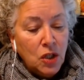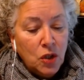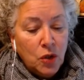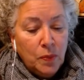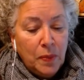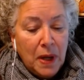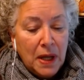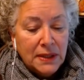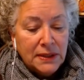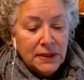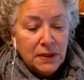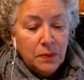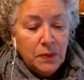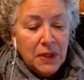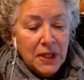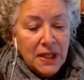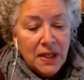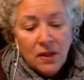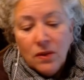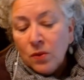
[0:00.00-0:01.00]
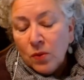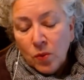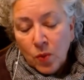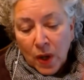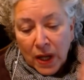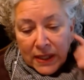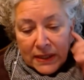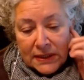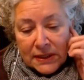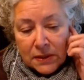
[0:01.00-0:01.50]
possibly
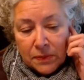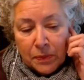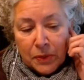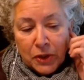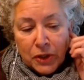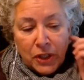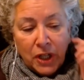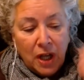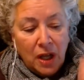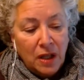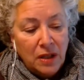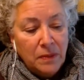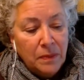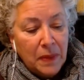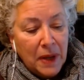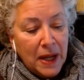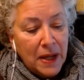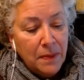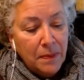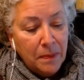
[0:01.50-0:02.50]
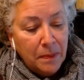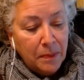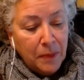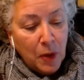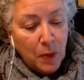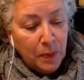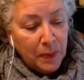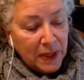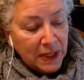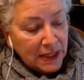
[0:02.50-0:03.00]
was spurred on by
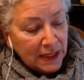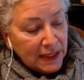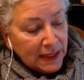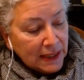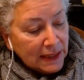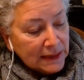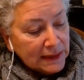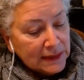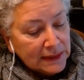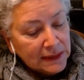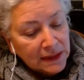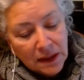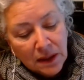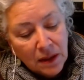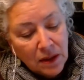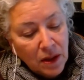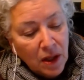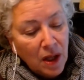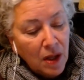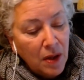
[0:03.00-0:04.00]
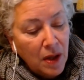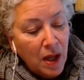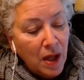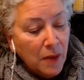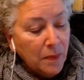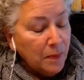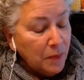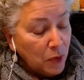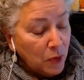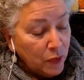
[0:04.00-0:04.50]
Pope Benedict's
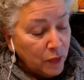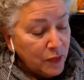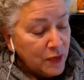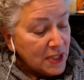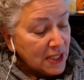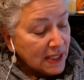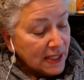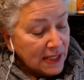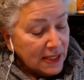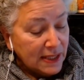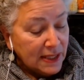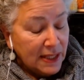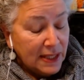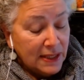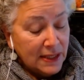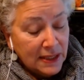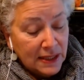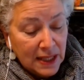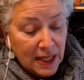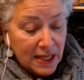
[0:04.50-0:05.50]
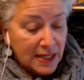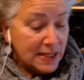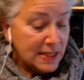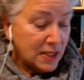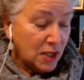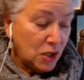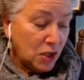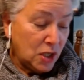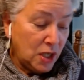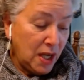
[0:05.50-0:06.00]
move to canonize
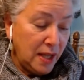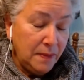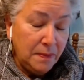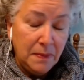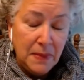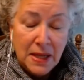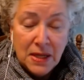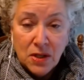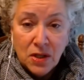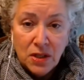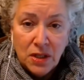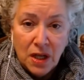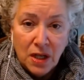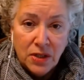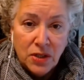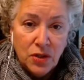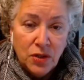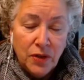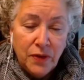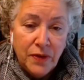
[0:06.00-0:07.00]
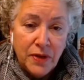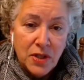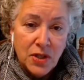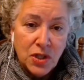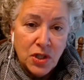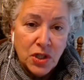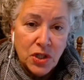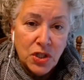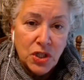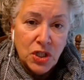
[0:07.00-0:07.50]
her and make her doctor of the
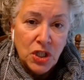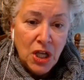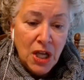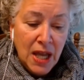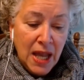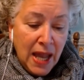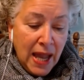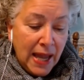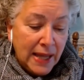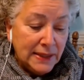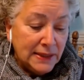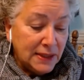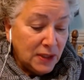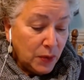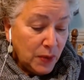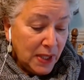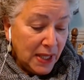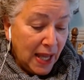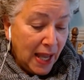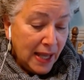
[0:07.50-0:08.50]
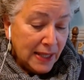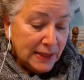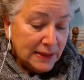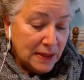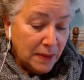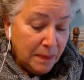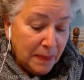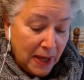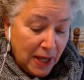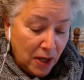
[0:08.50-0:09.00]
church. And so he has a
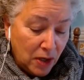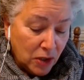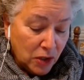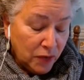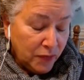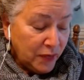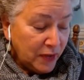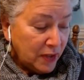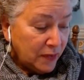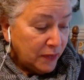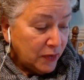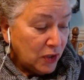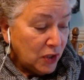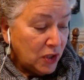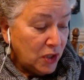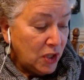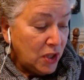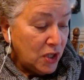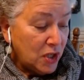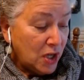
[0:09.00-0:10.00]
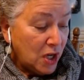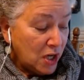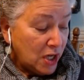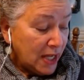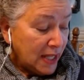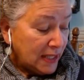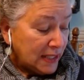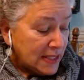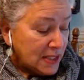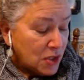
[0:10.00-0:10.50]
biography of her. There are
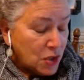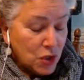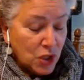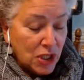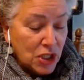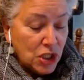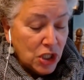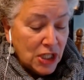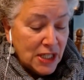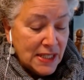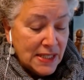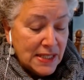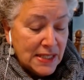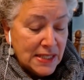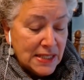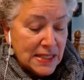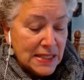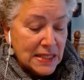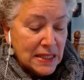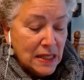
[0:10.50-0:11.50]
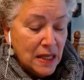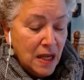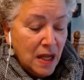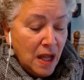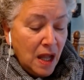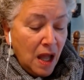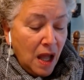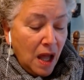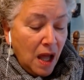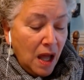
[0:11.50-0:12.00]
illustrations
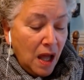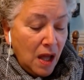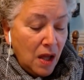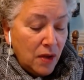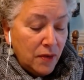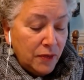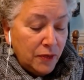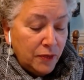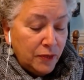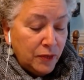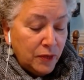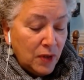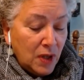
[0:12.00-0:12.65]
of